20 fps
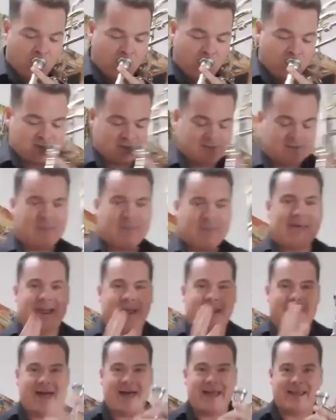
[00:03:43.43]
So then
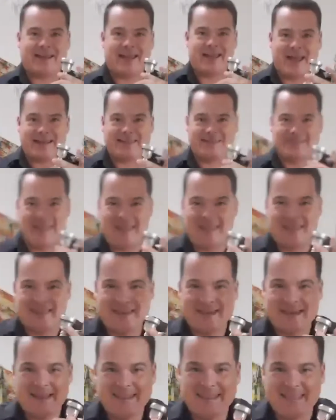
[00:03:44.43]
I take it
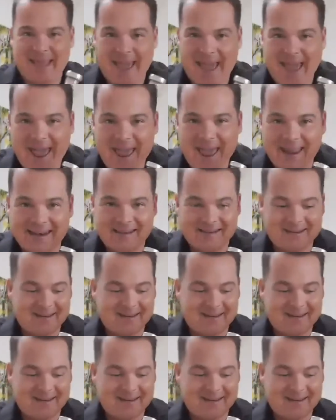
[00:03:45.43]
in the hand,